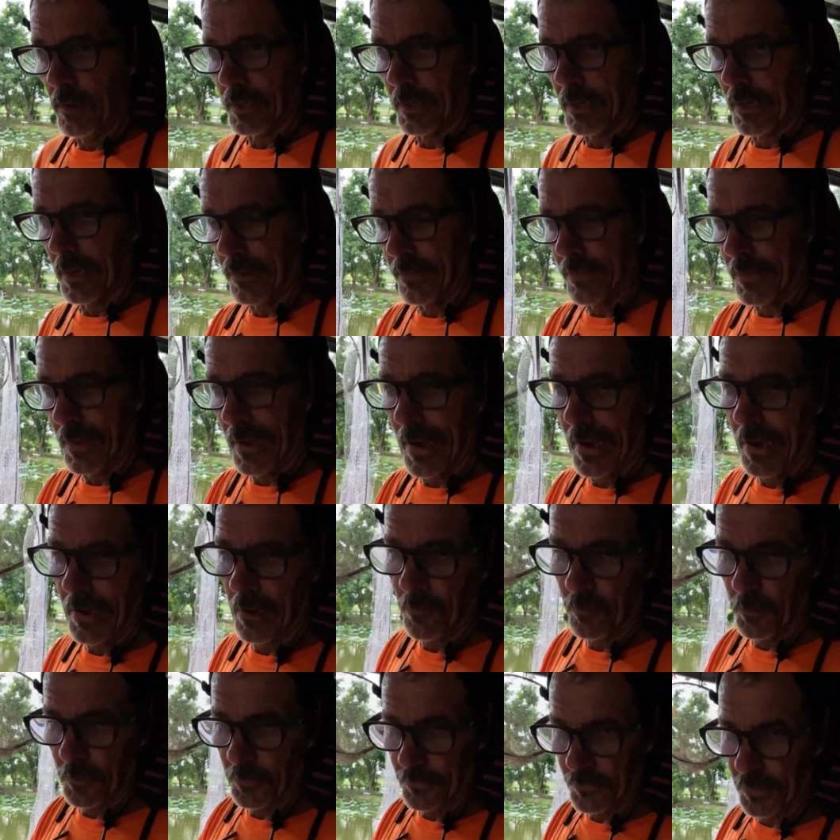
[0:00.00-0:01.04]
I got that.
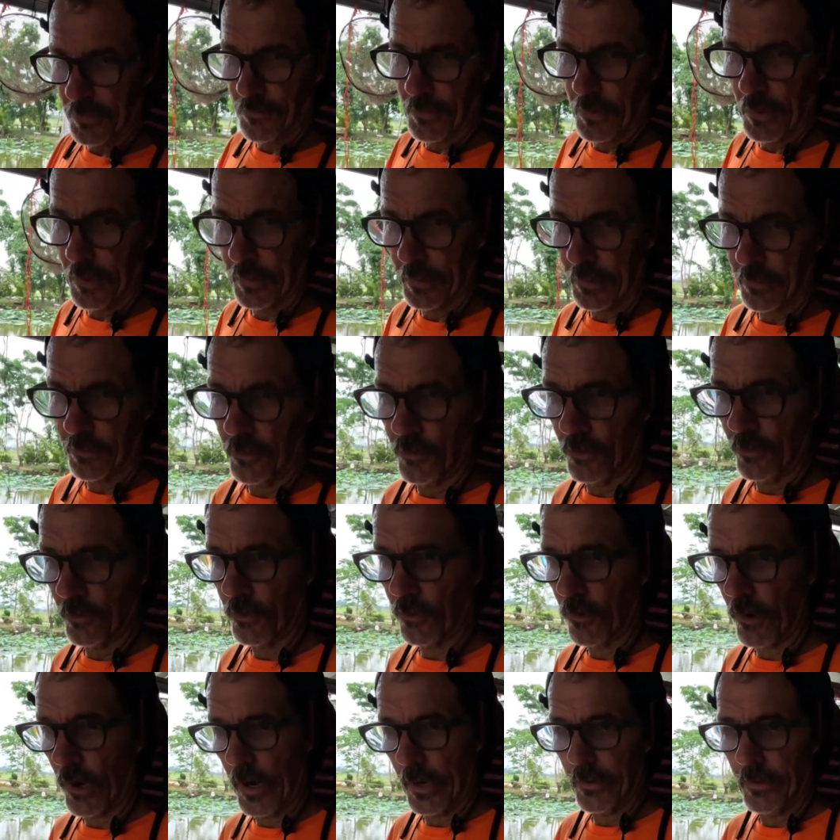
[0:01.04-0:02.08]
I'm gonna see if I can do it
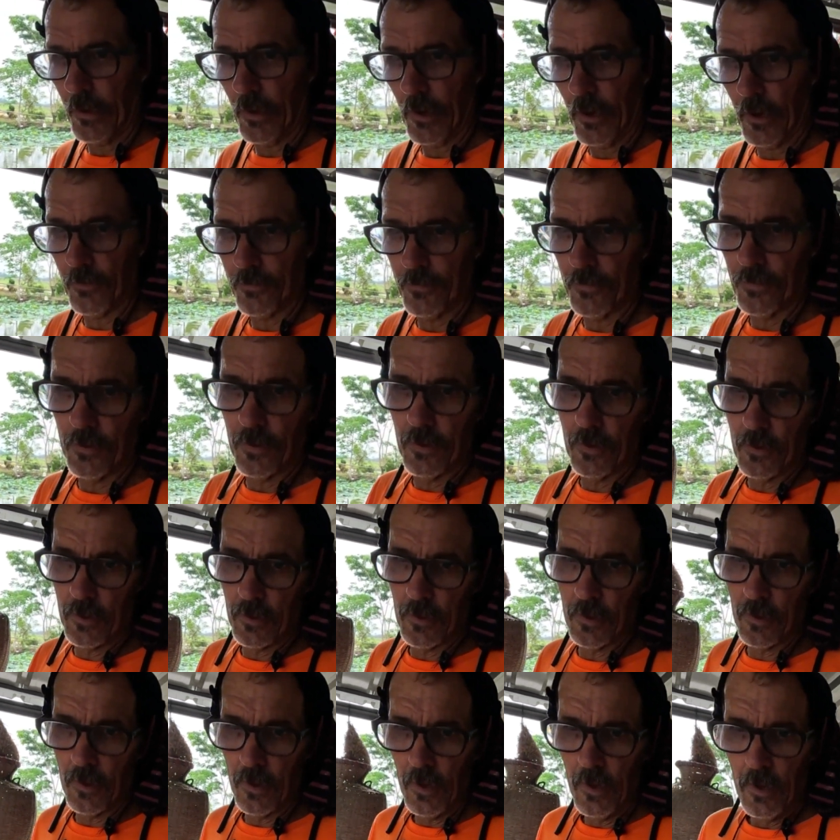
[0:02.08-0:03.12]
and grind it off.
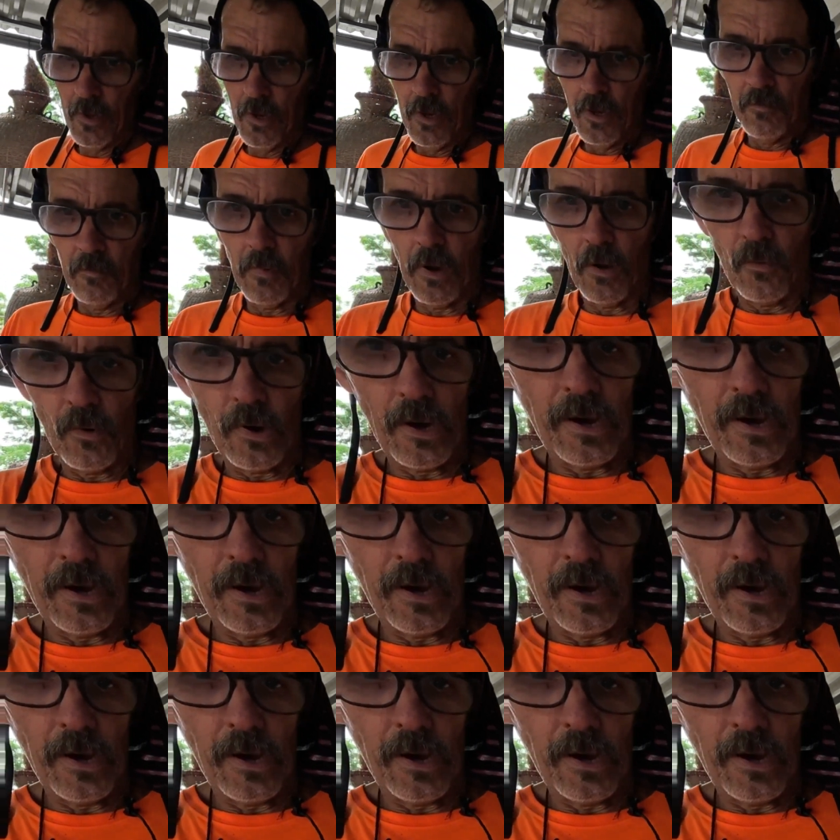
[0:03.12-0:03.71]
My